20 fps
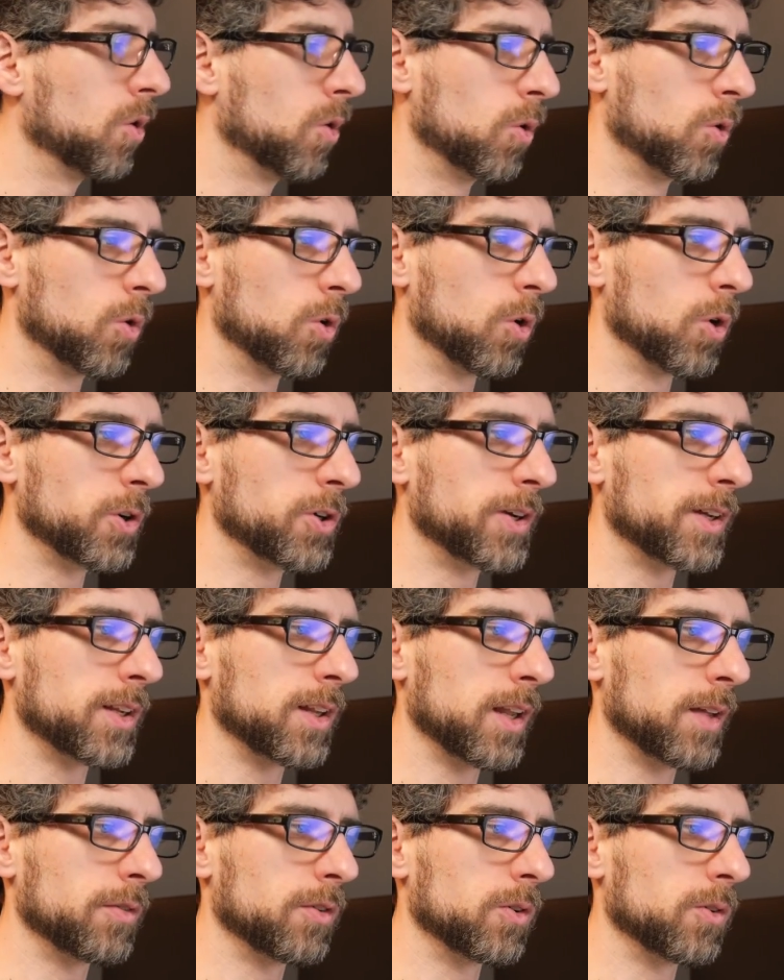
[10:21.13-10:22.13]
or you get to
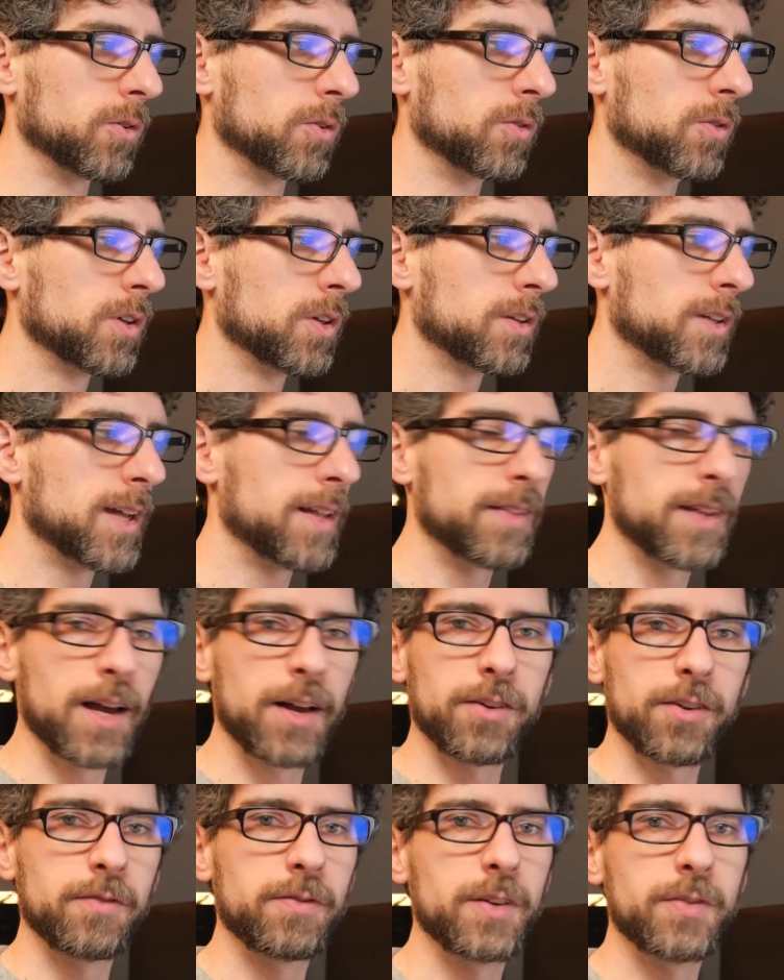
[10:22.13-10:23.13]
level
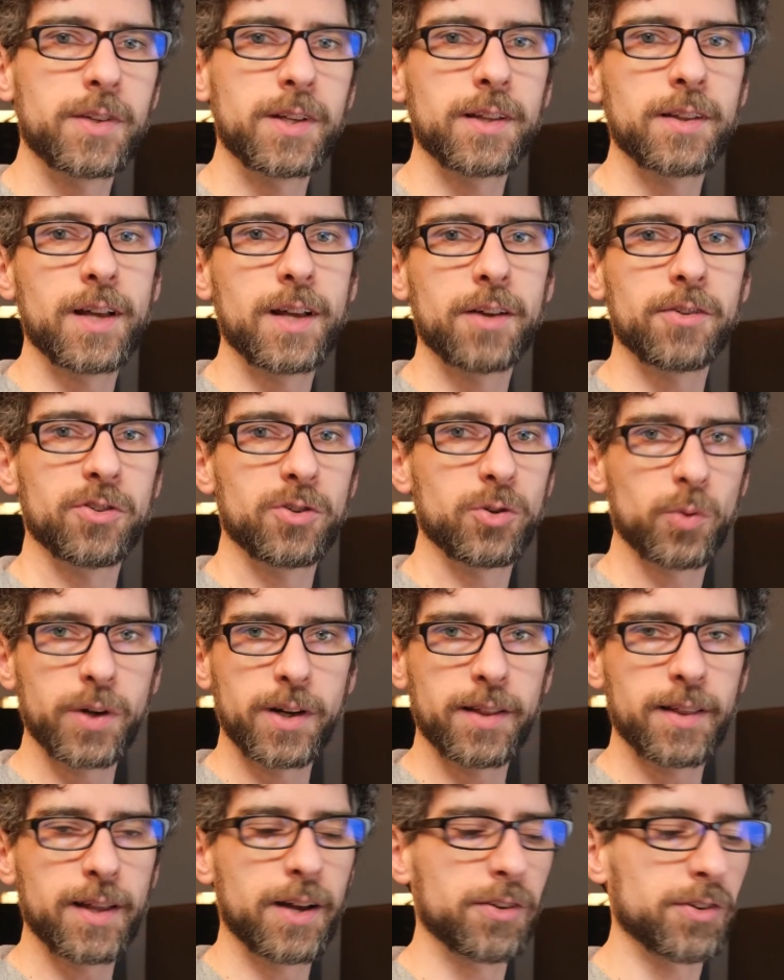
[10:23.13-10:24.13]
10,000, 15,000,
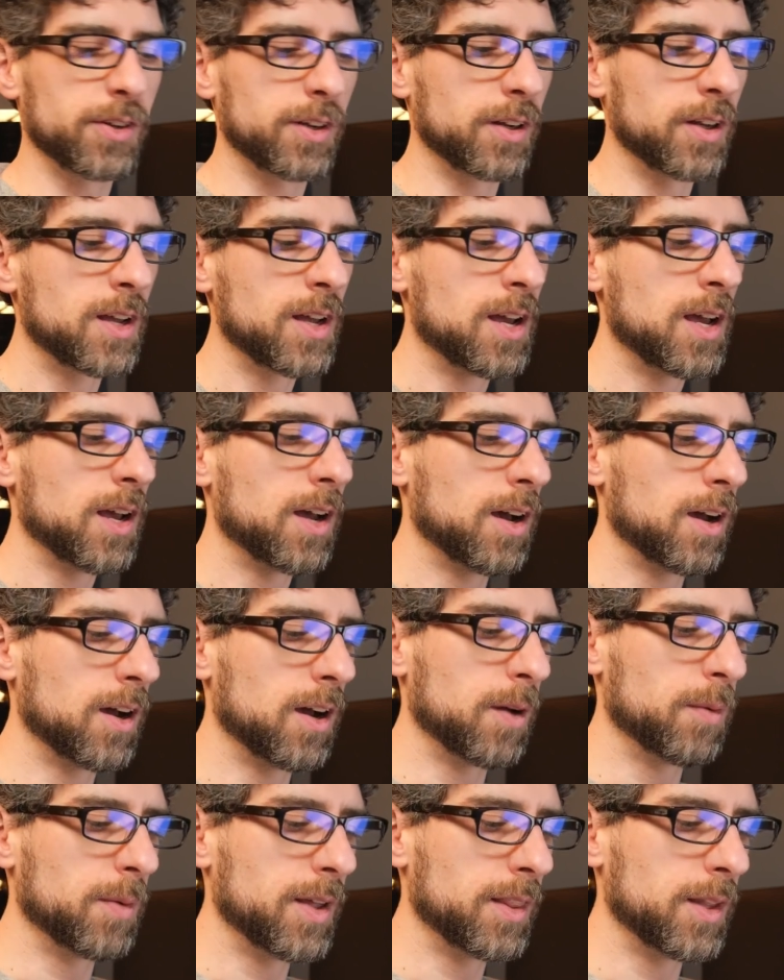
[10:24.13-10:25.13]
20,000,
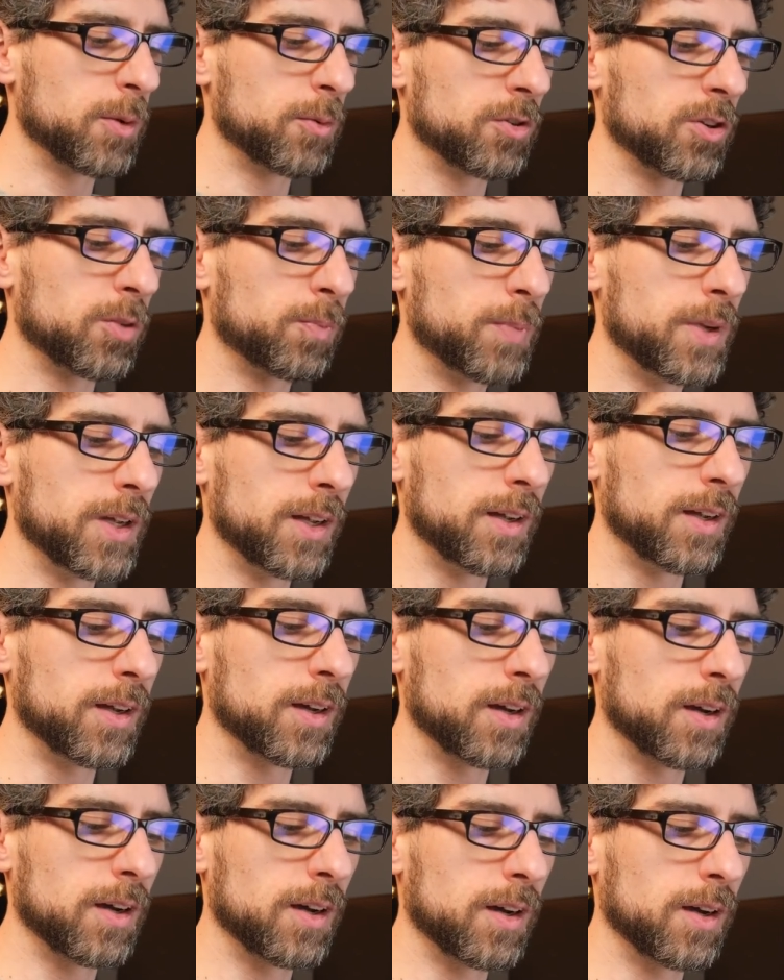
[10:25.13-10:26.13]
and there would just be
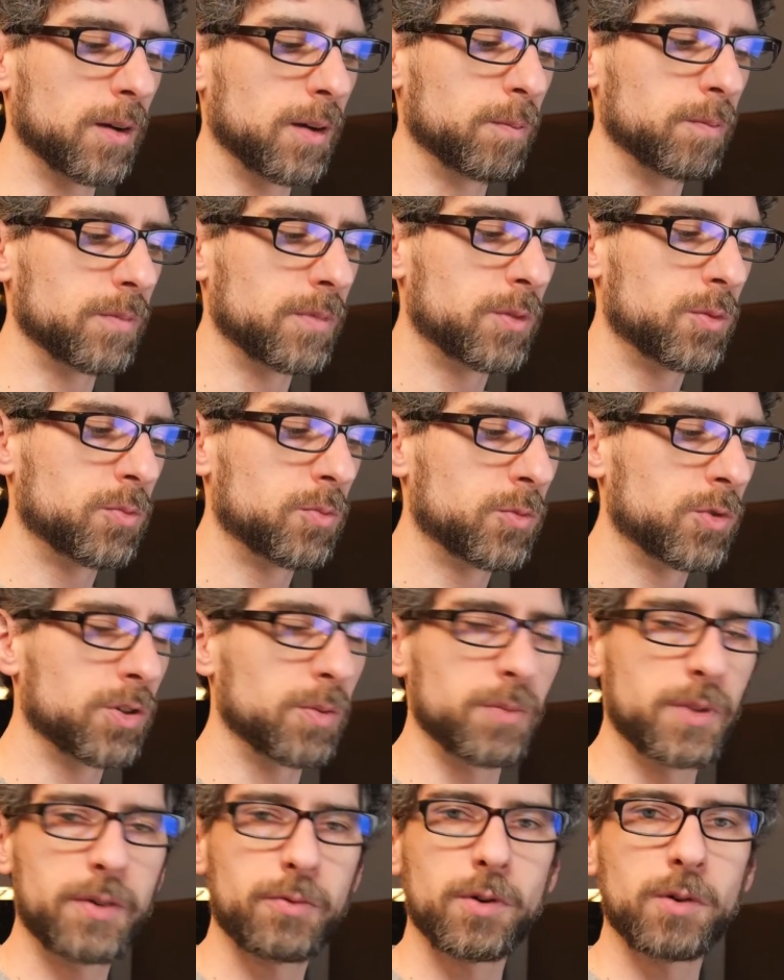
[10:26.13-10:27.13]

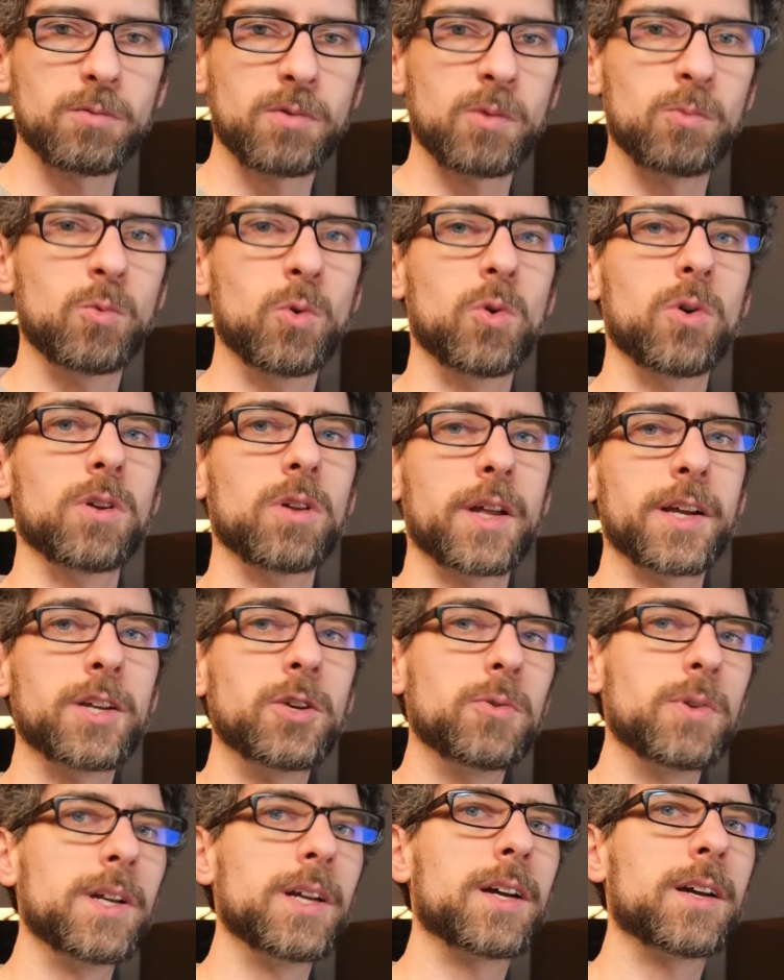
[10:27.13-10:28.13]
some different
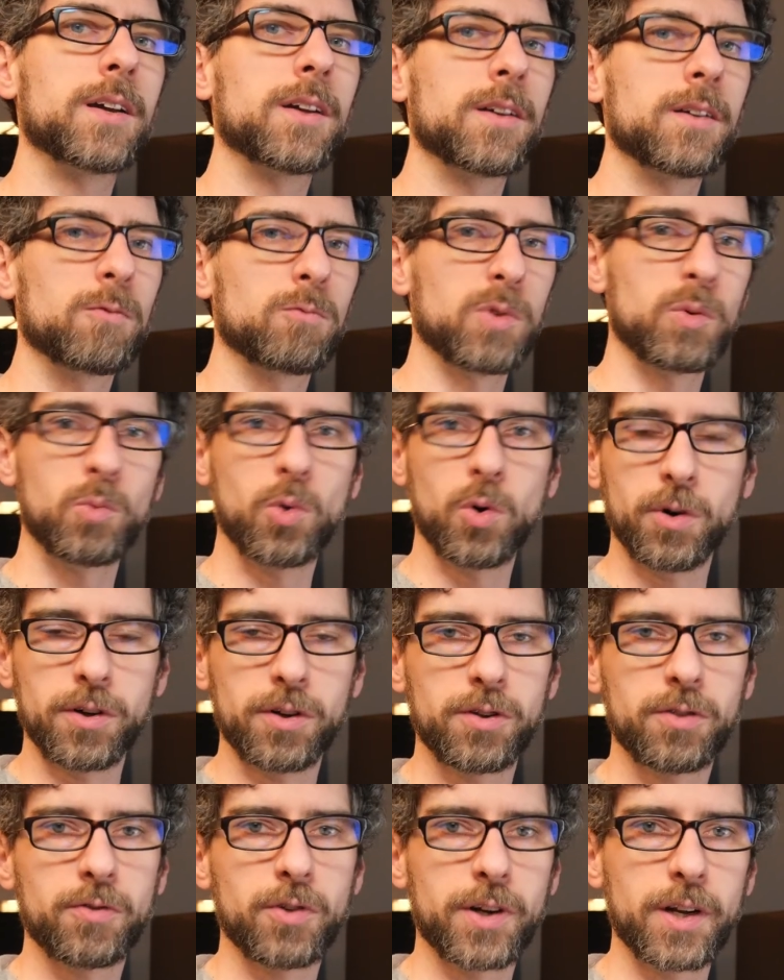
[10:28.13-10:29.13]
unique
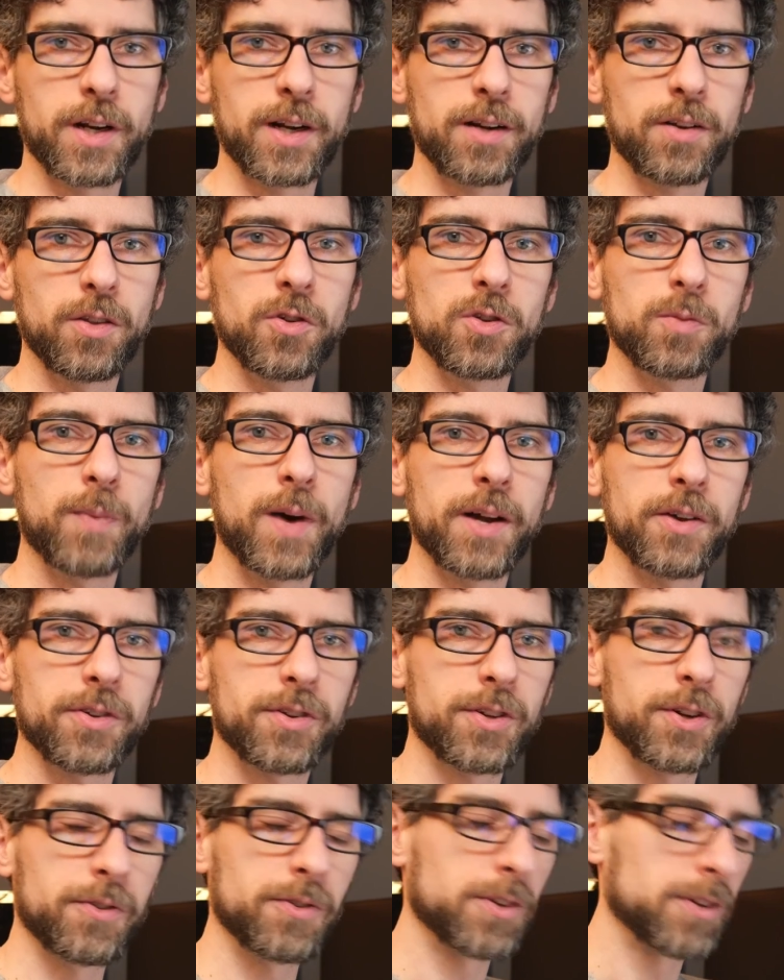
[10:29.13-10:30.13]
rewards for getting to those
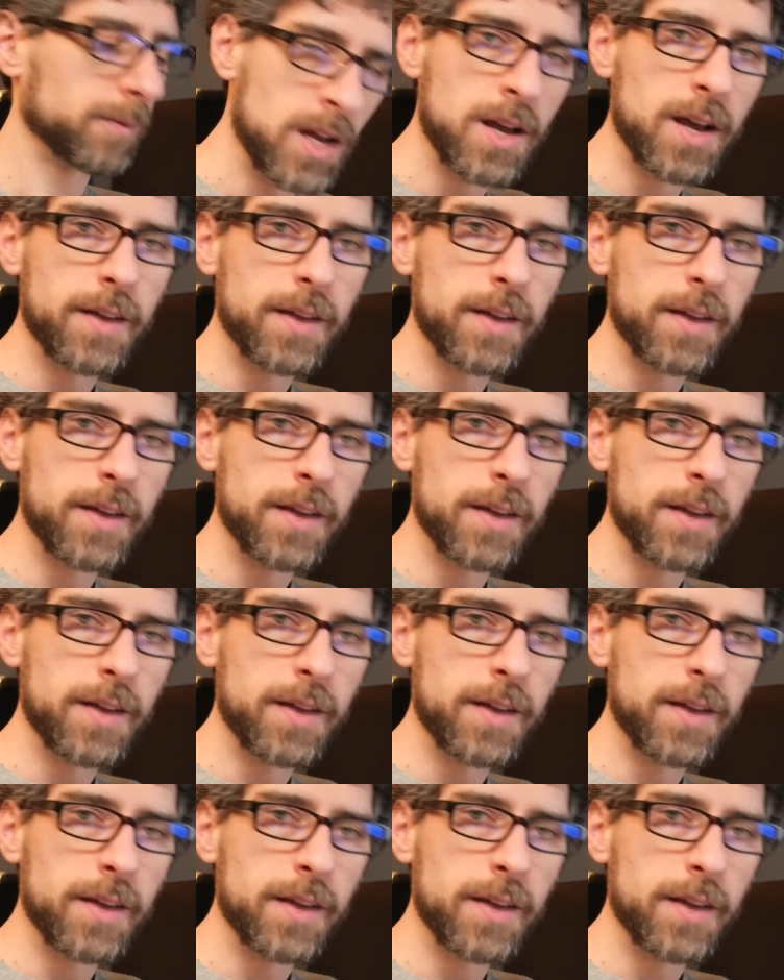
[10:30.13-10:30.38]
milestones.